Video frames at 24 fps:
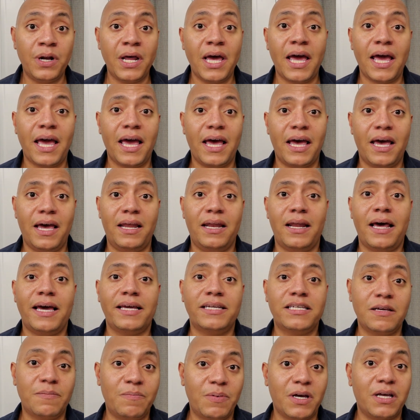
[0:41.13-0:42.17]
and I
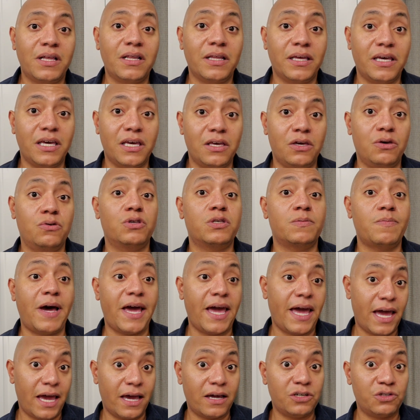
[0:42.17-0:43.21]
typically use my
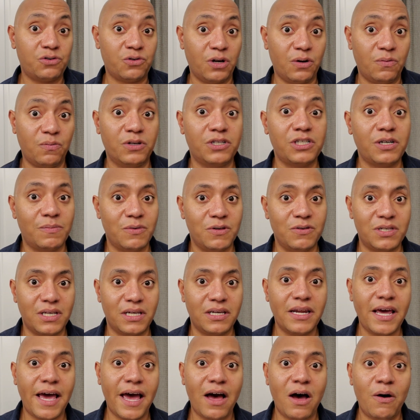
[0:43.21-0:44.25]
Android, which I'm using
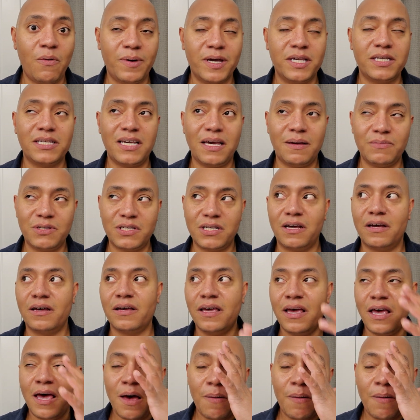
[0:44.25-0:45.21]
now, my Samsung,